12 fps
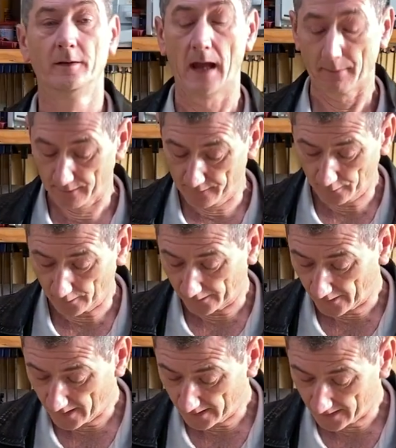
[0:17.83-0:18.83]
Now before I
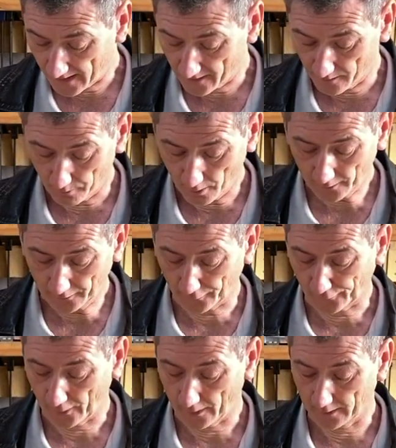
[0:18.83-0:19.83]
take it out of the box,
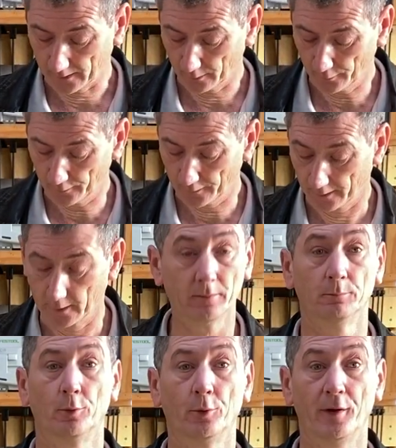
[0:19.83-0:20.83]
just something I wanted to
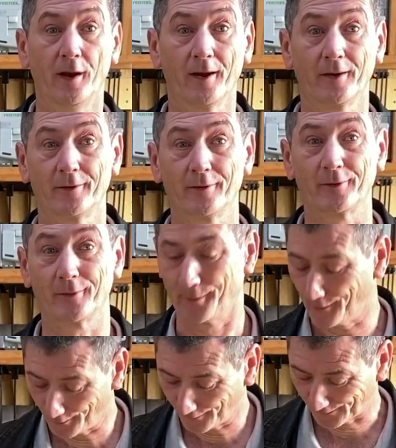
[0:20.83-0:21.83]
point out because it
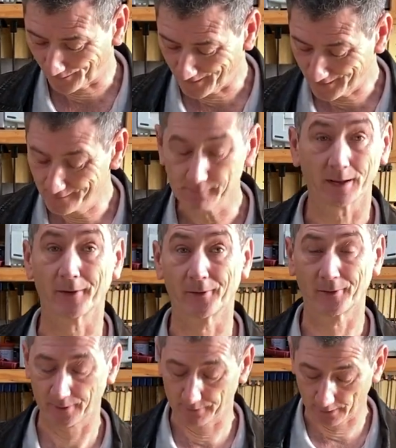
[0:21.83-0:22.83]
surprised me,
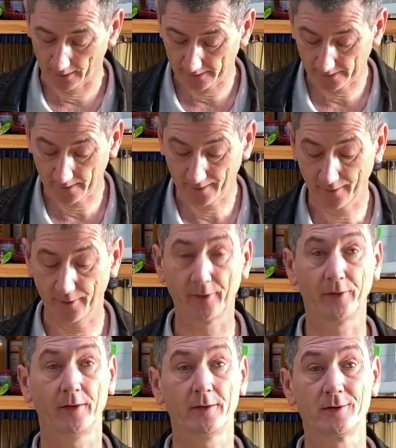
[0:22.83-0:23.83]
pleasant surprise.
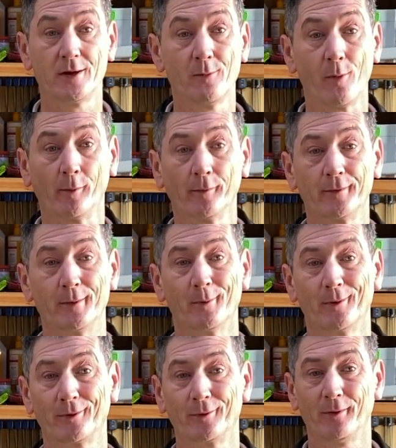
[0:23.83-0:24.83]
6-year warranty
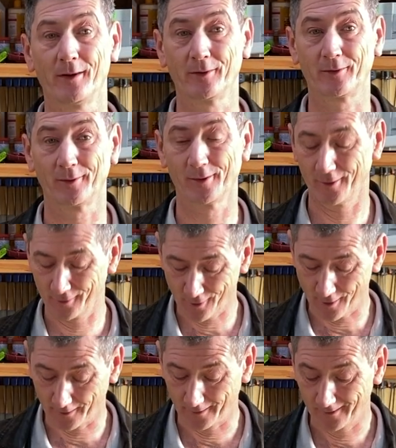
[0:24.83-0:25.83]
once you register it
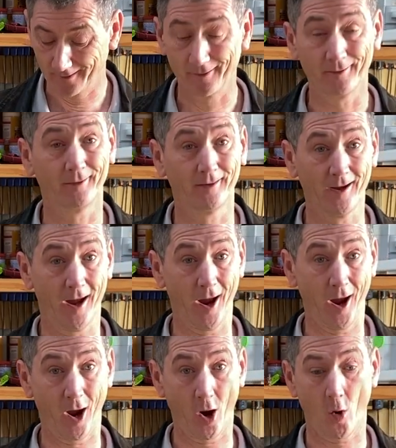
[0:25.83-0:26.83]
online.
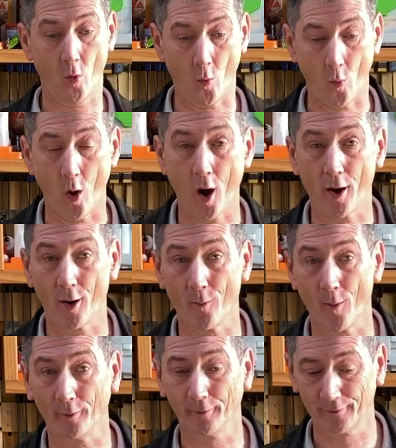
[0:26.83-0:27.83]
Quite a
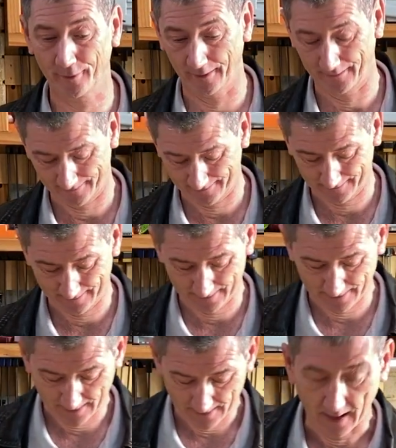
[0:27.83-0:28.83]
warranty.
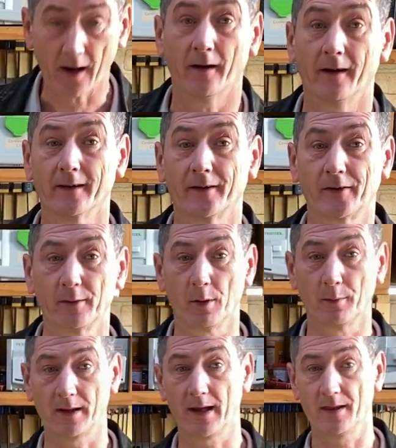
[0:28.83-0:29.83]
Alright, let's see
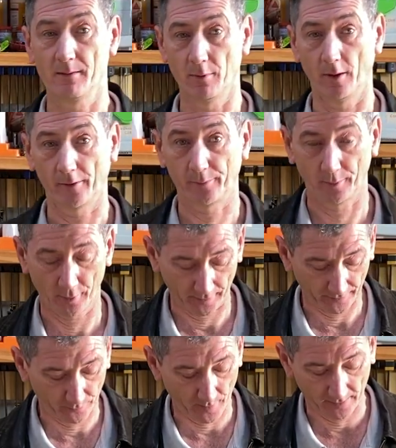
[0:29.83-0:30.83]
what we get in the box. We're not
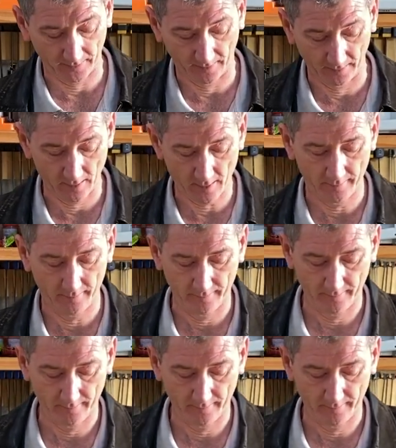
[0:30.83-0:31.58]
expecting a lot.